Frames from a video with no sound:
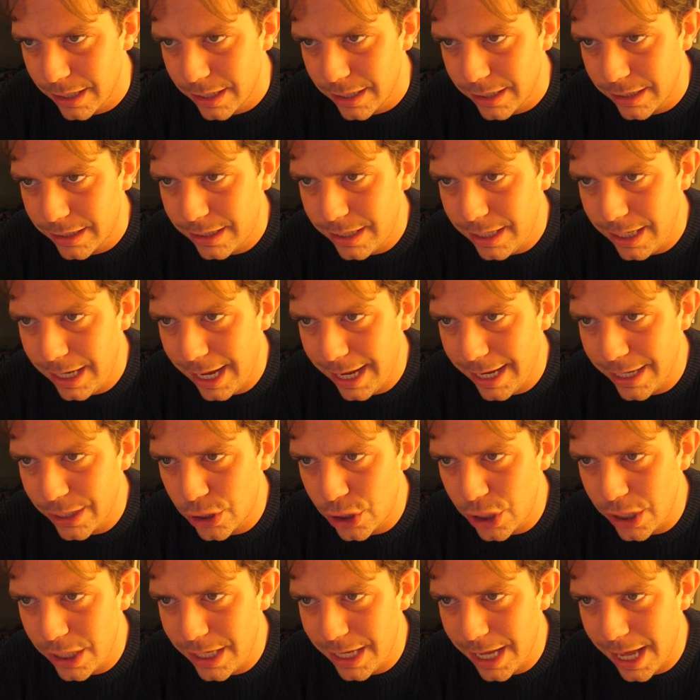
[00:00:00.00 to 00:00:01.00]
C
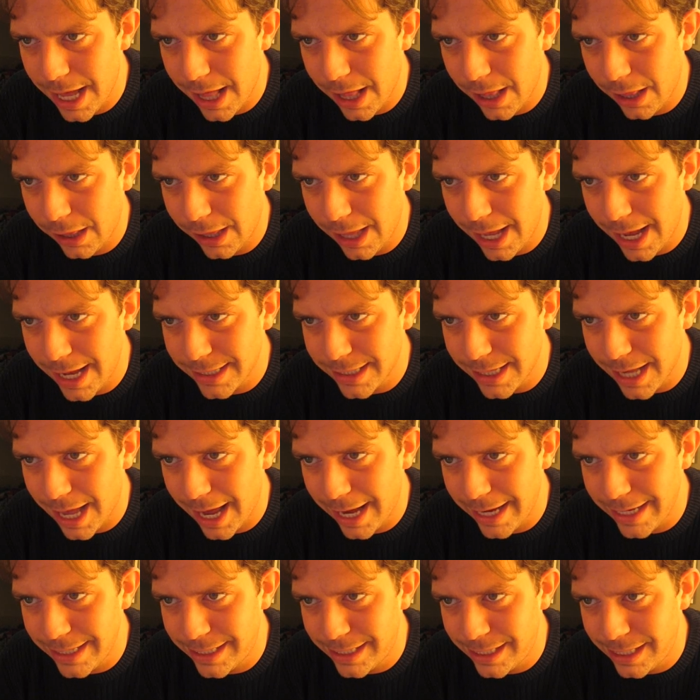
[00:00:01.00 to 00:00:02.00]
H E L S
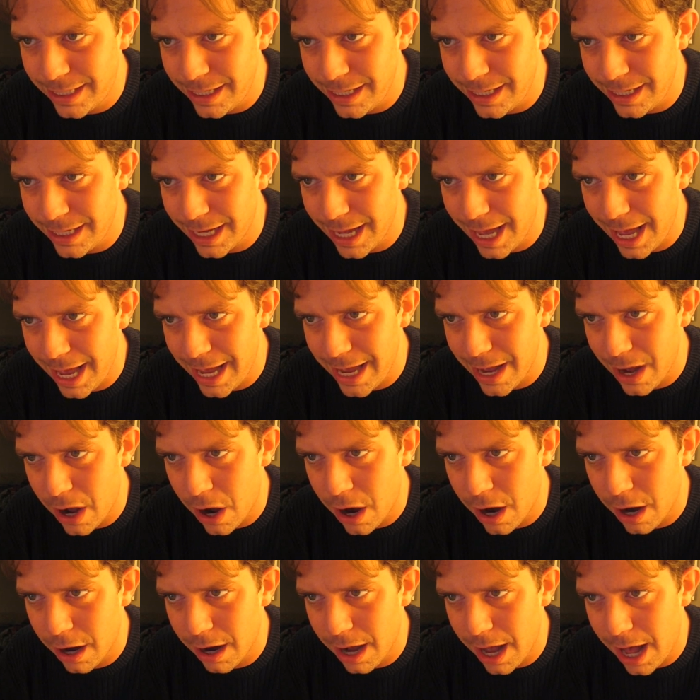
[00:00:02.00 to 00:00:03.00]
I T A
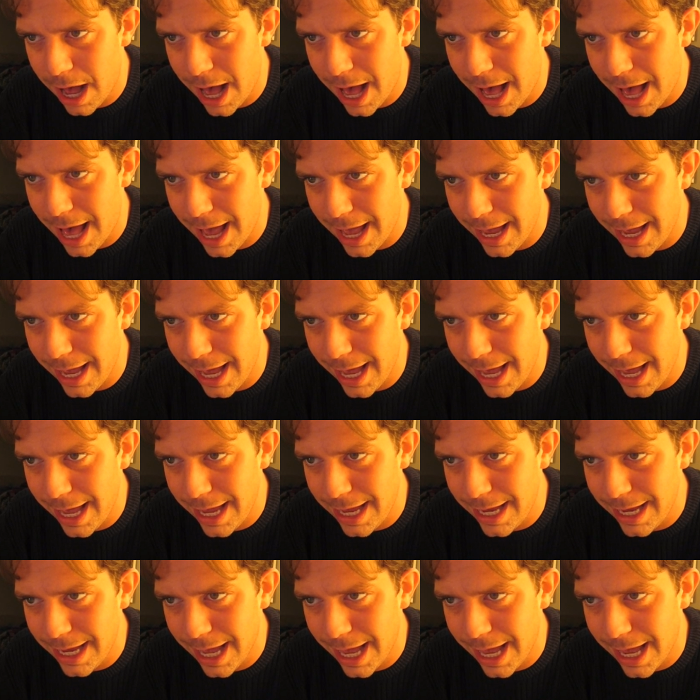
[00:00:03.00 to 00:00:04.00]
R I
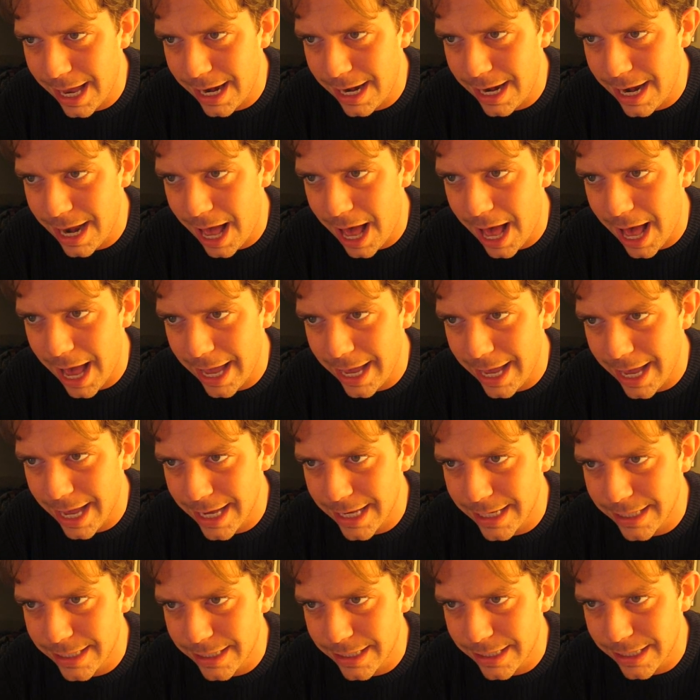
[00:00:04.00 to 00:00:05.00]
A N I
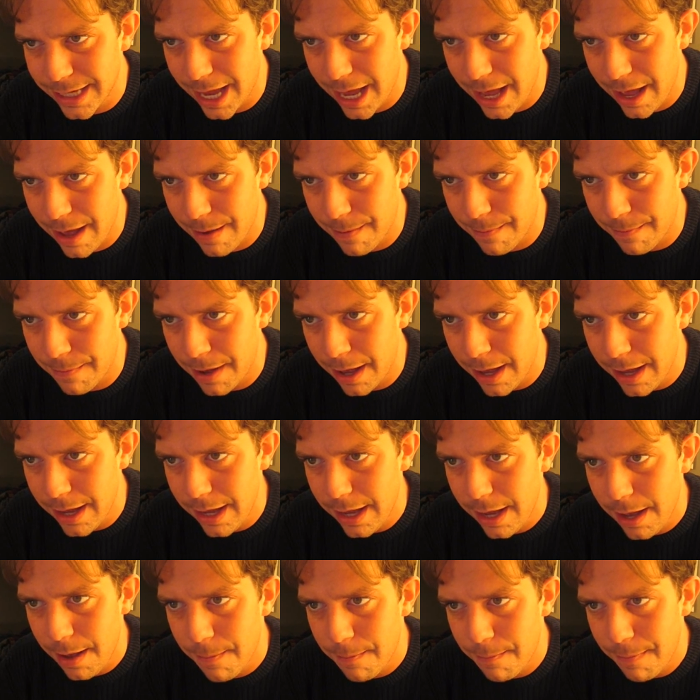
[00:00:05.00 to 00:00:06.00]
S M.
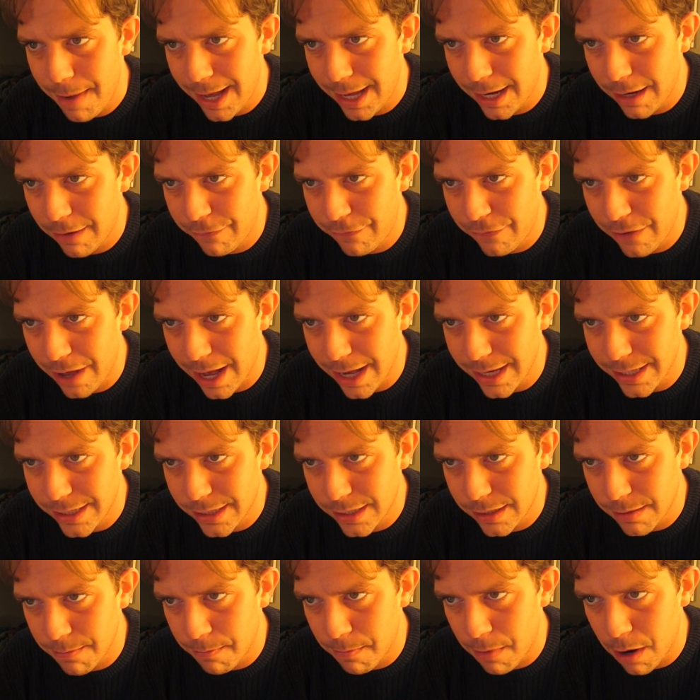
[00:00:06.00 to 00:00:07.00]

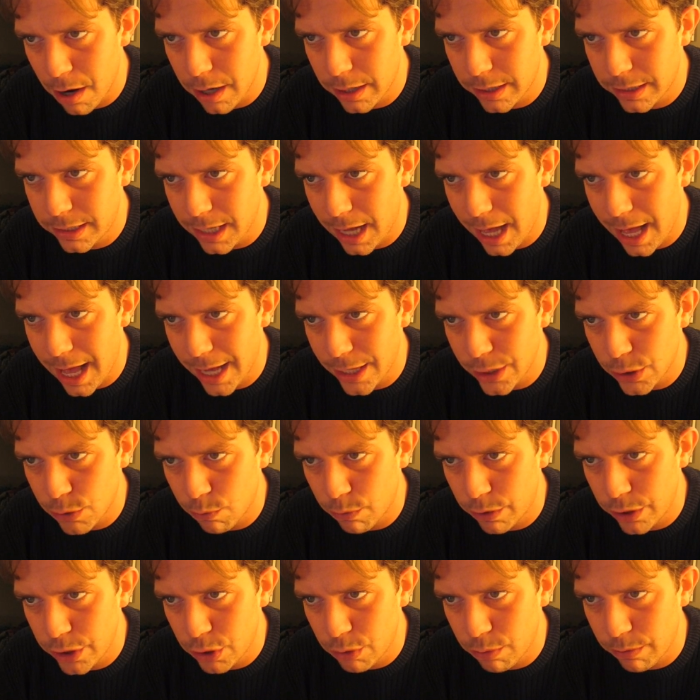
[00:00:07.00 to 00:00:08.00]
Manifest, Mark Dodge,
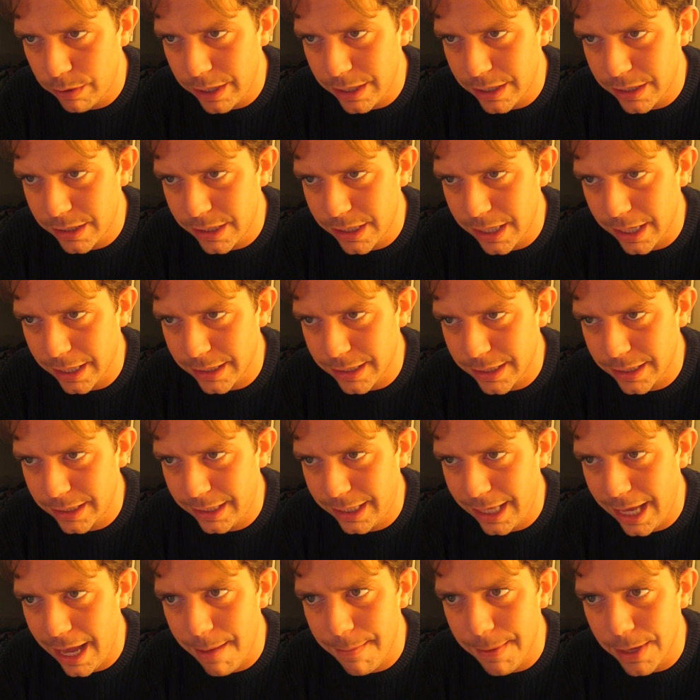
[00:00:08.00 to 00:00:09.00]
126,
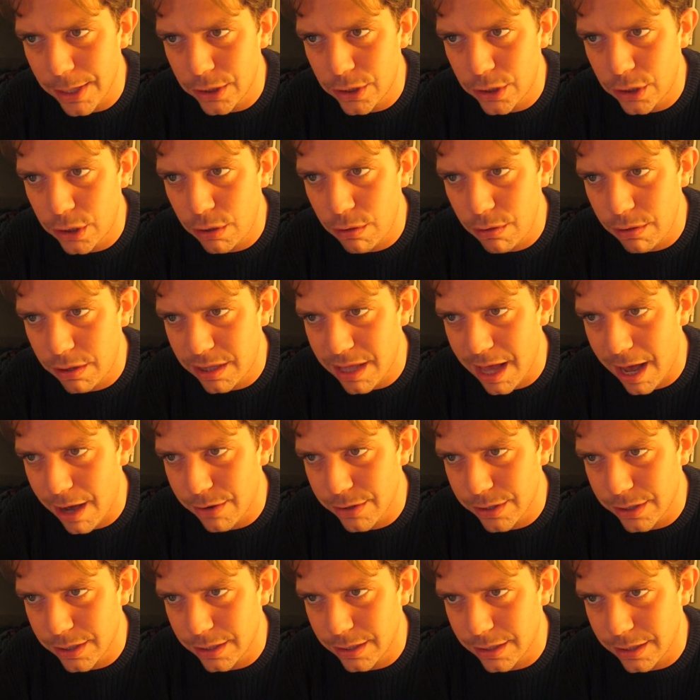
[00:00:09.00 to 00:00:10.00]
Gamut,
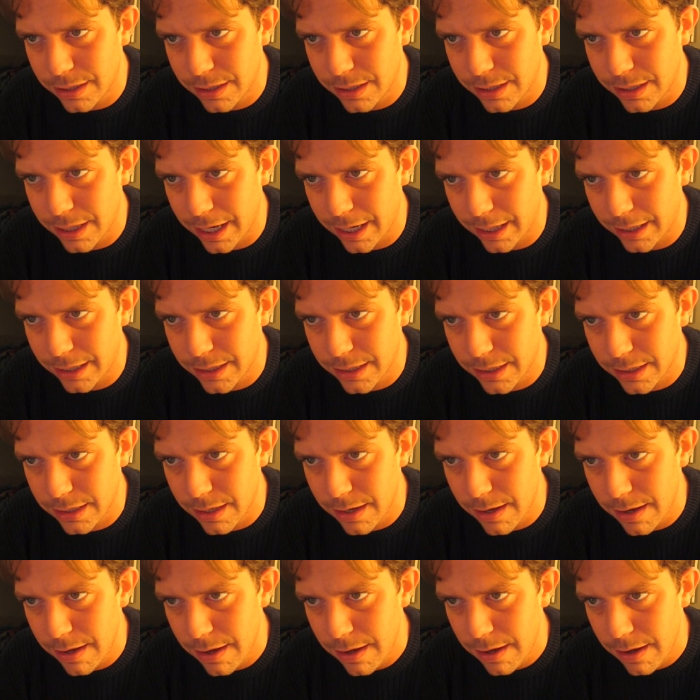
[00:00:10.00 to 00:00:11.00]
2006,
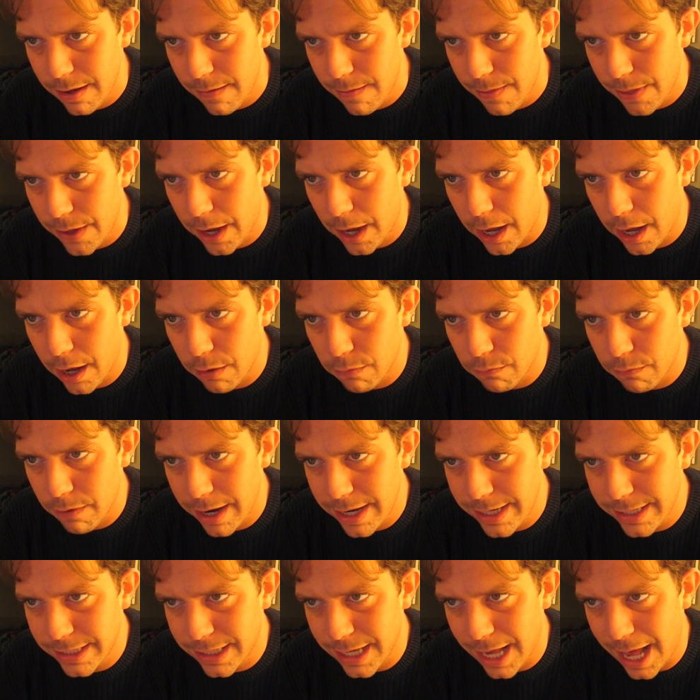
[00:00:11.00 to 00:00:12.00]
uh,
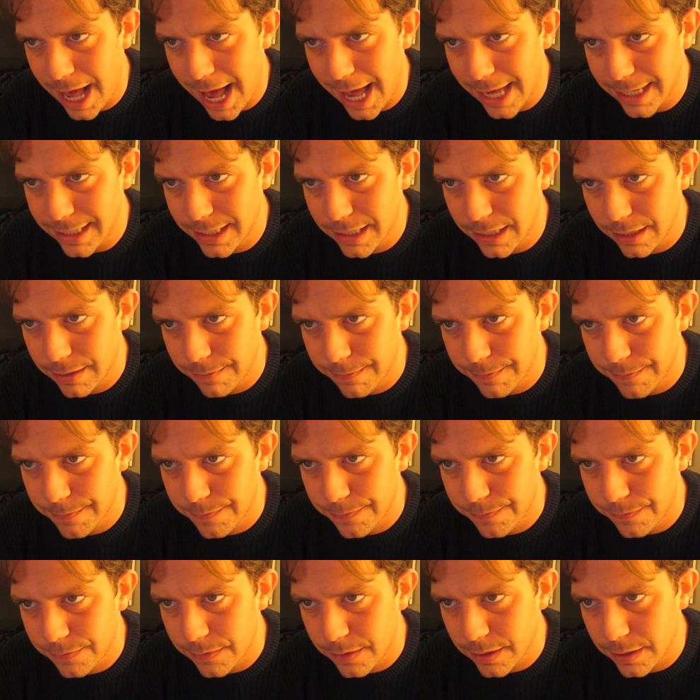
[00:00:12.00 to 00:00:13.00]
Razot.
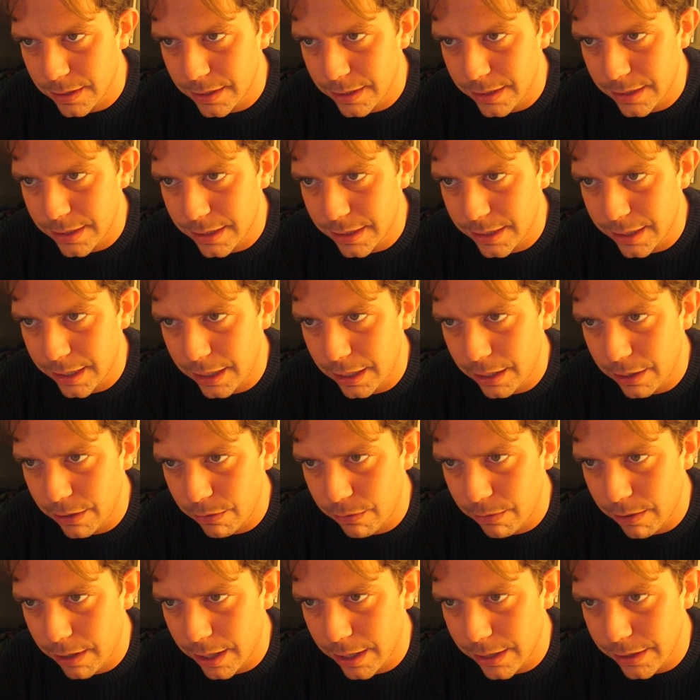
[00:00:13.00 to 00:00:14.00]
Let's see,
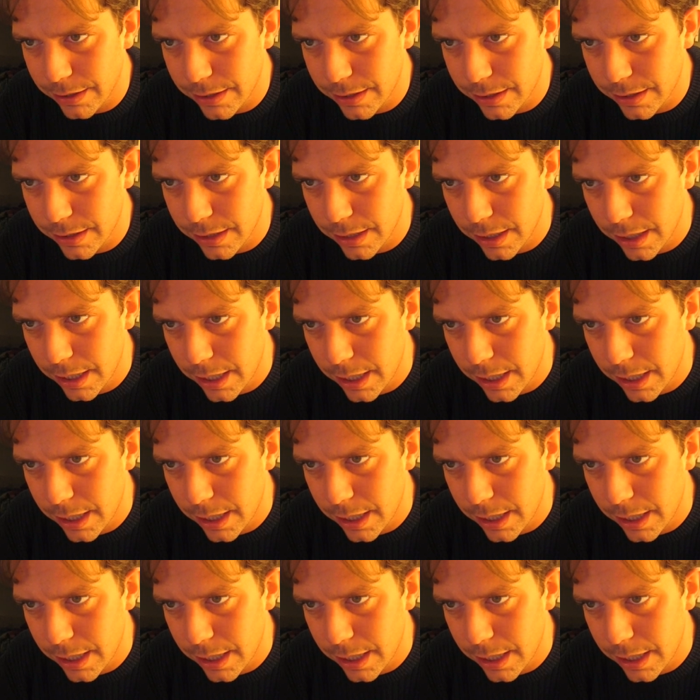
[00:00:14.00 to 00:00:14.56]
who else?